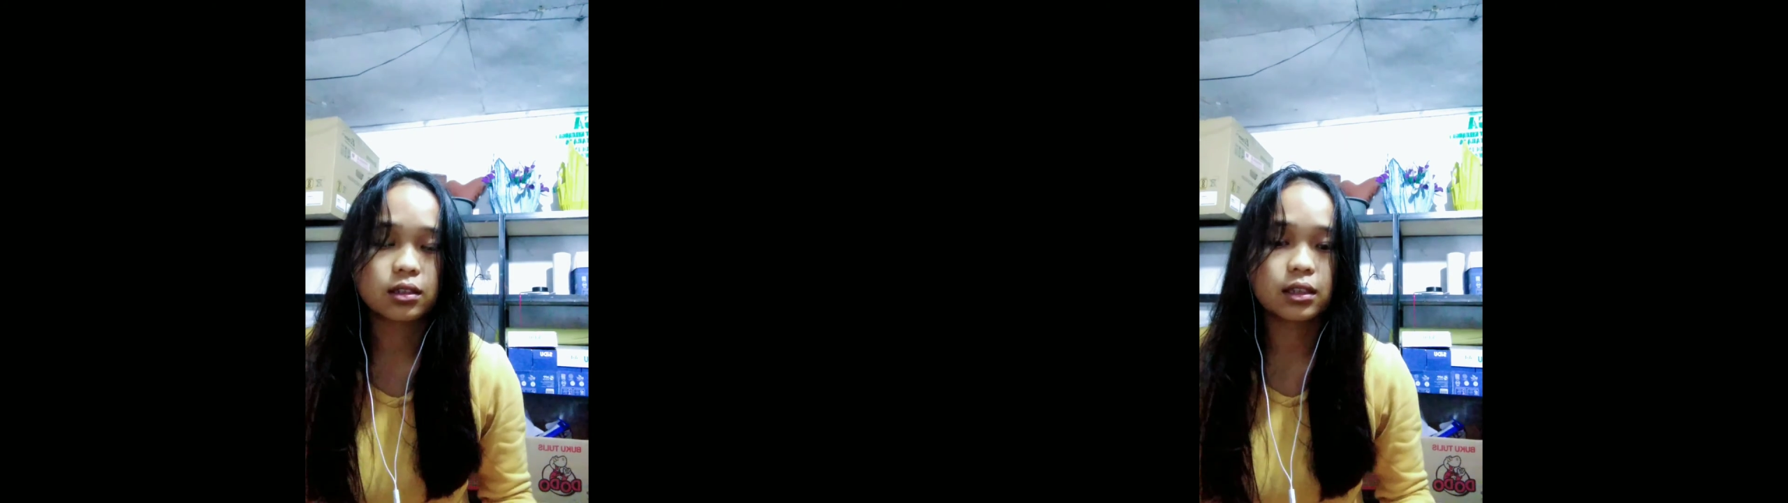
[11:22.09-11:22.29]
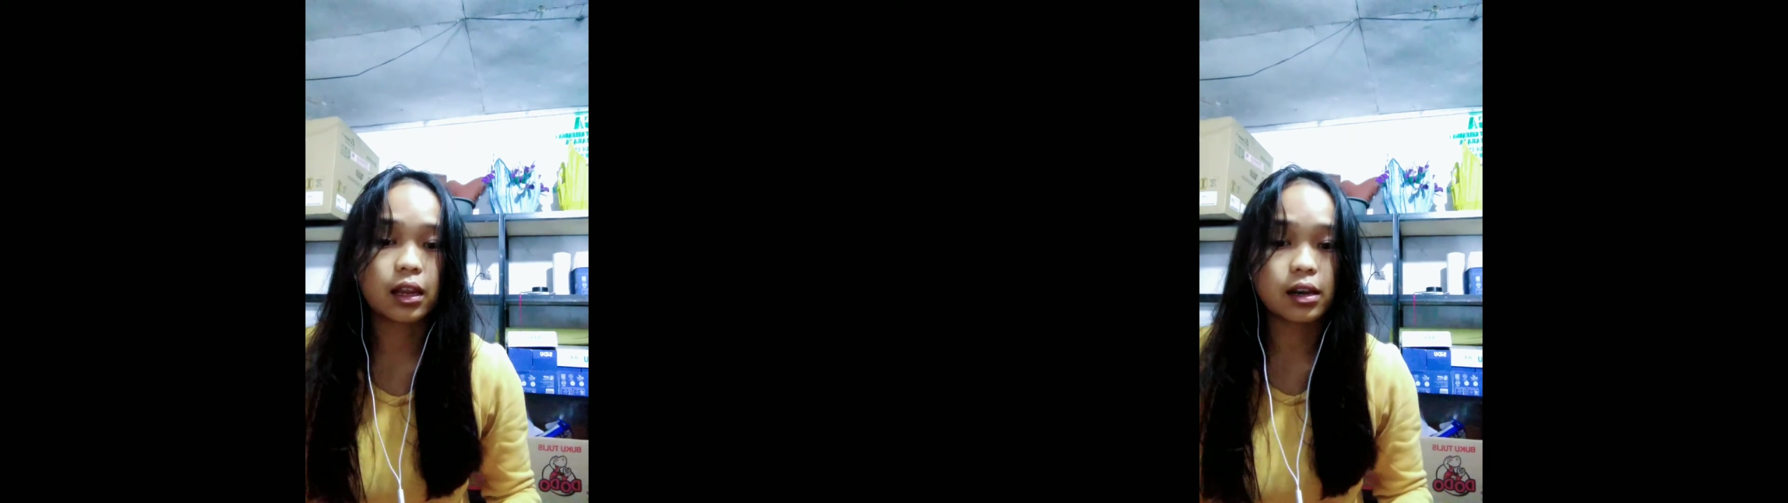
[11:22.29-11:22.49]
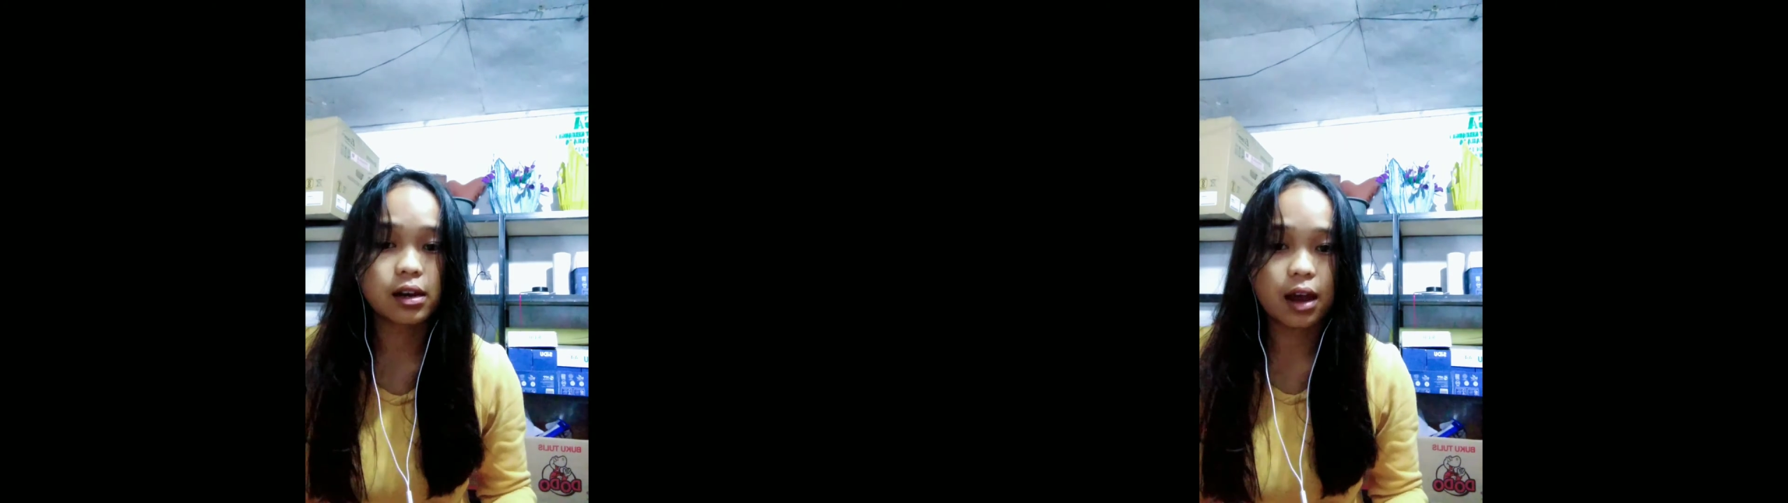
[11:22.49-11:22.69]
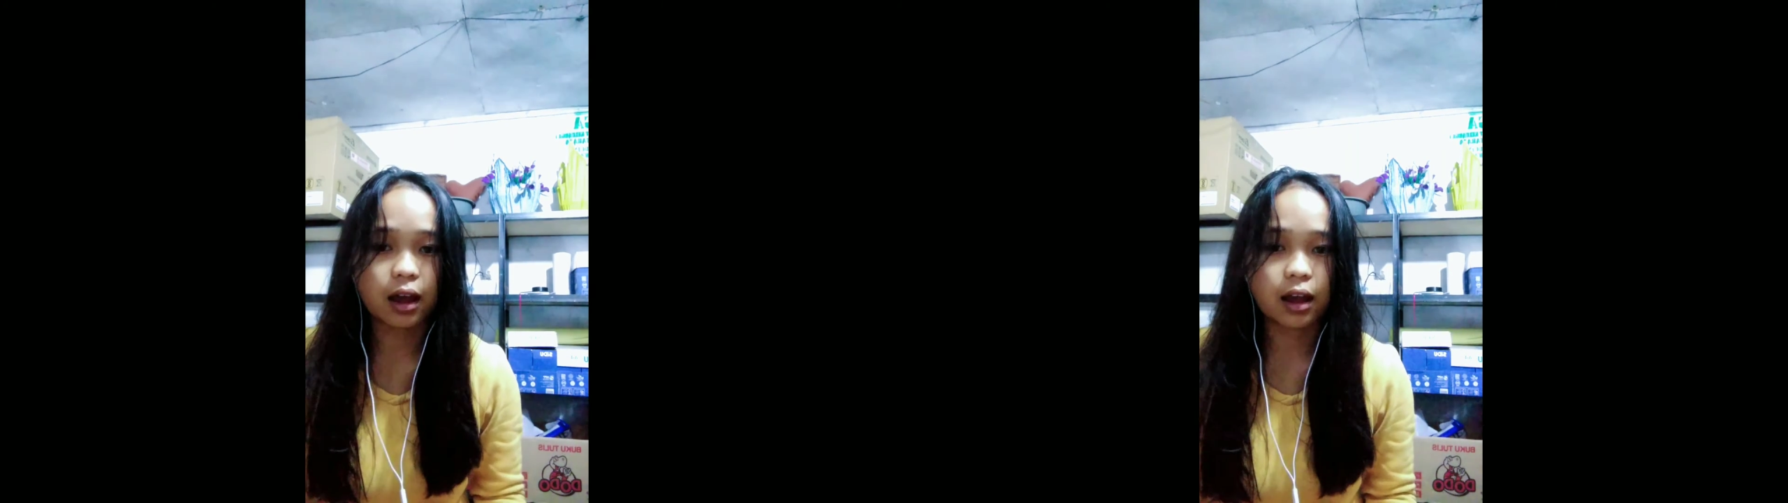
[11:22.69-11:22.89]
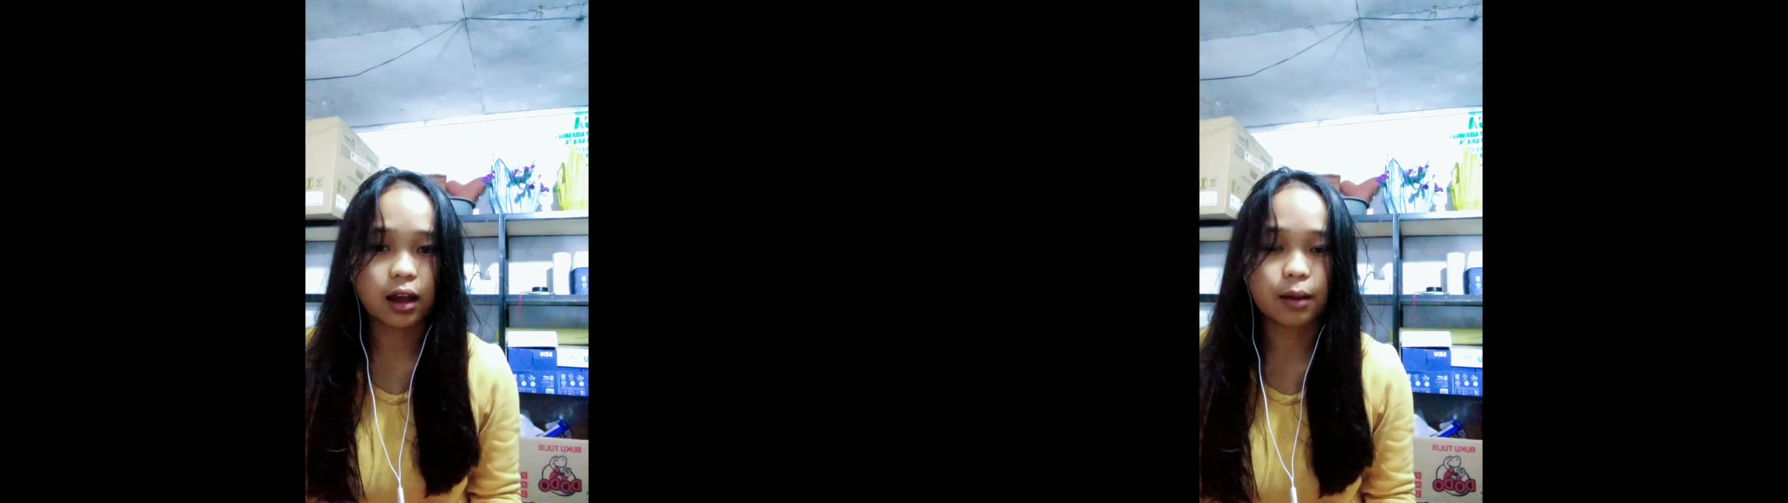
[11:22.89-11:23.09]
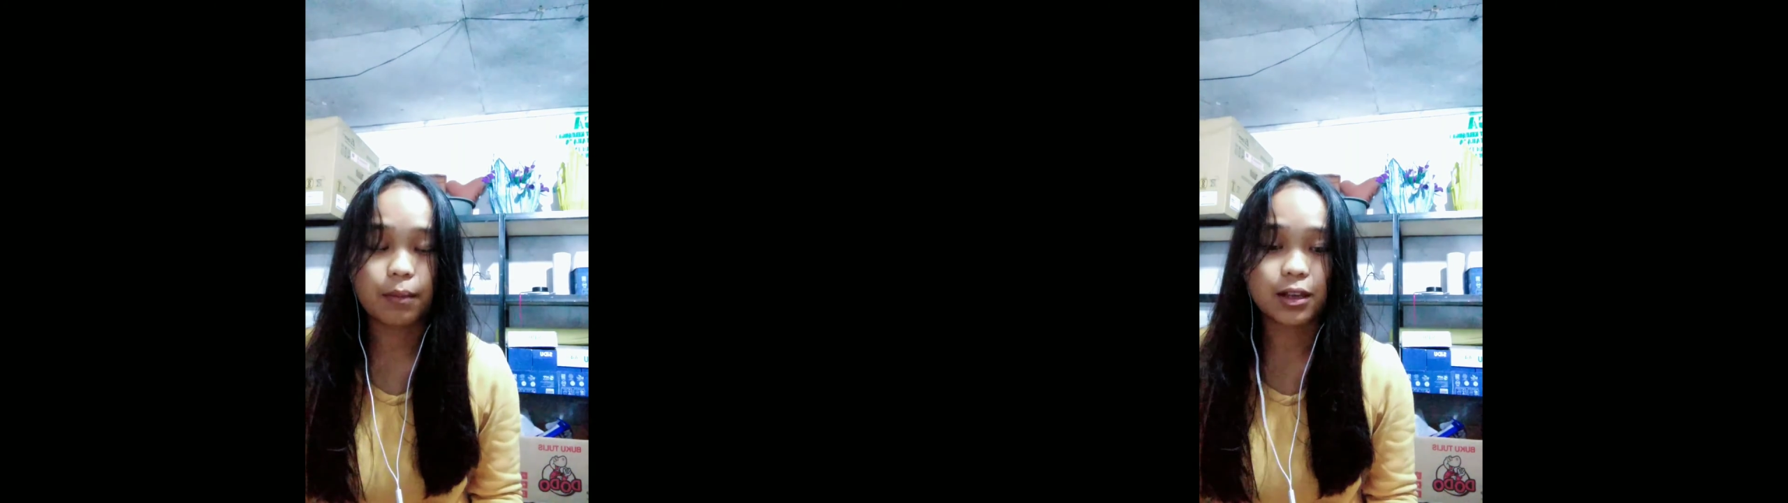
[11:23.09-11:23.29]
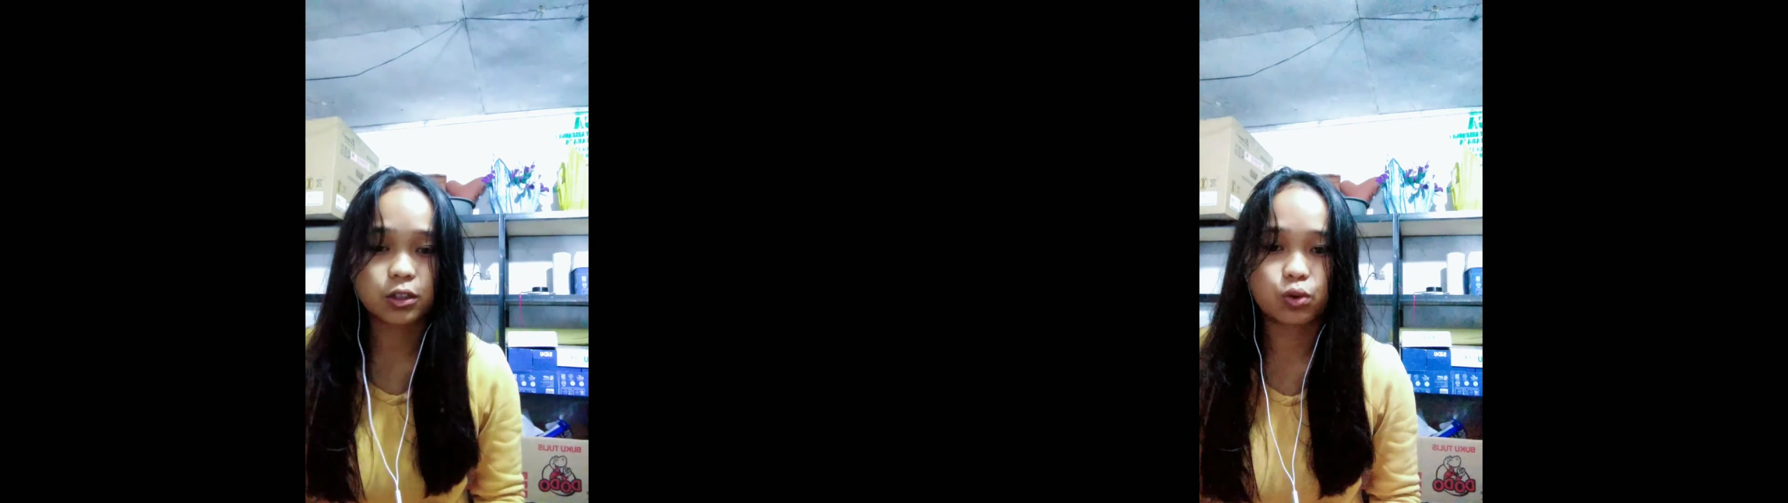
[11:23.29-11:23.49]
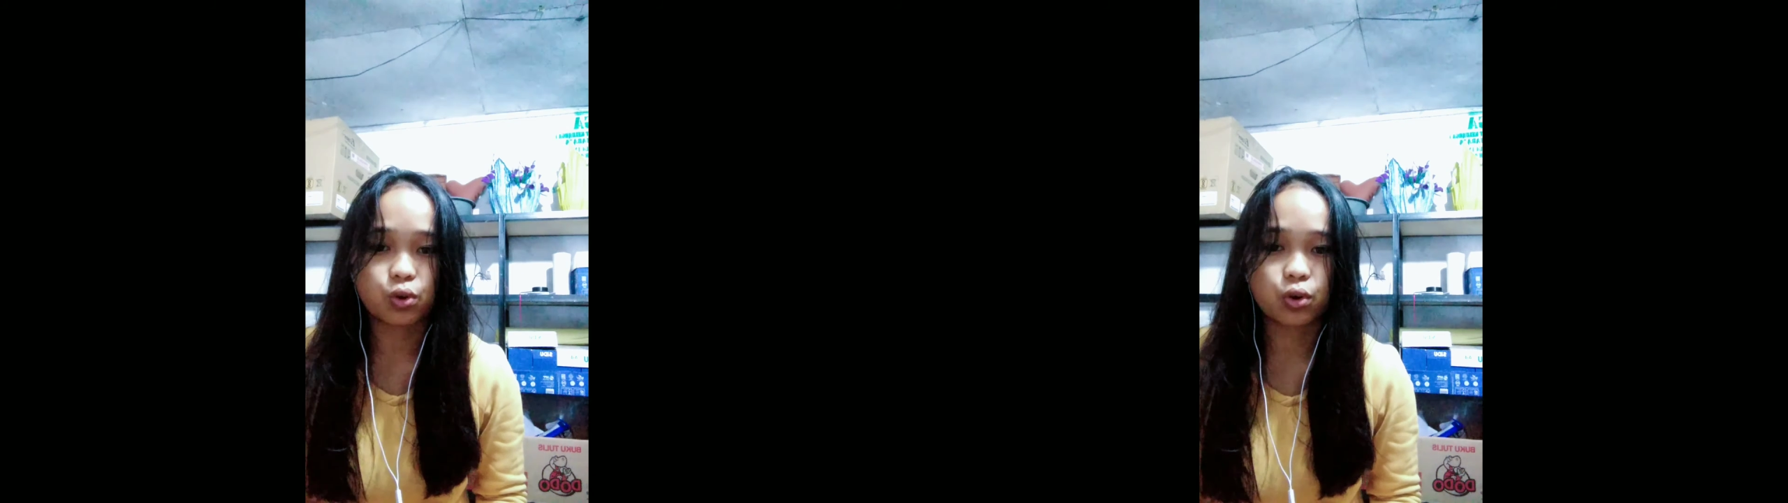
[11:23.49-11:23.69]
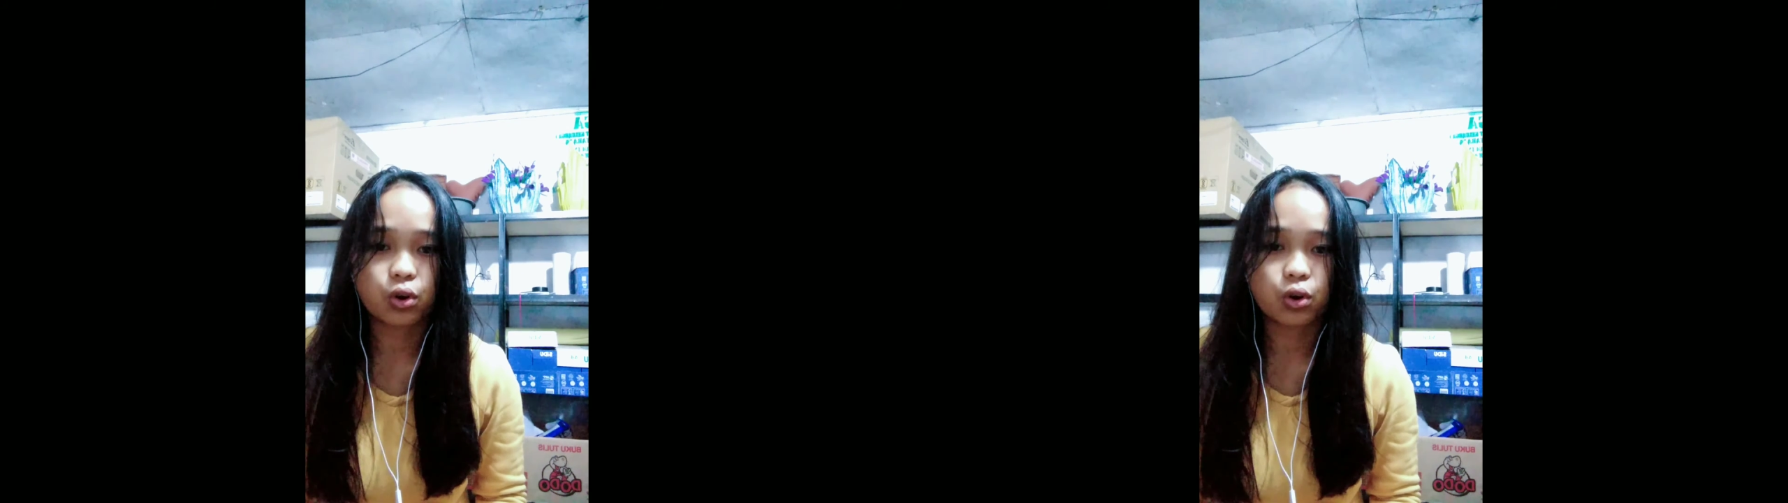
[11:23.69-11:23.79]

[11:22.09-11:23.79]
tidak masuk.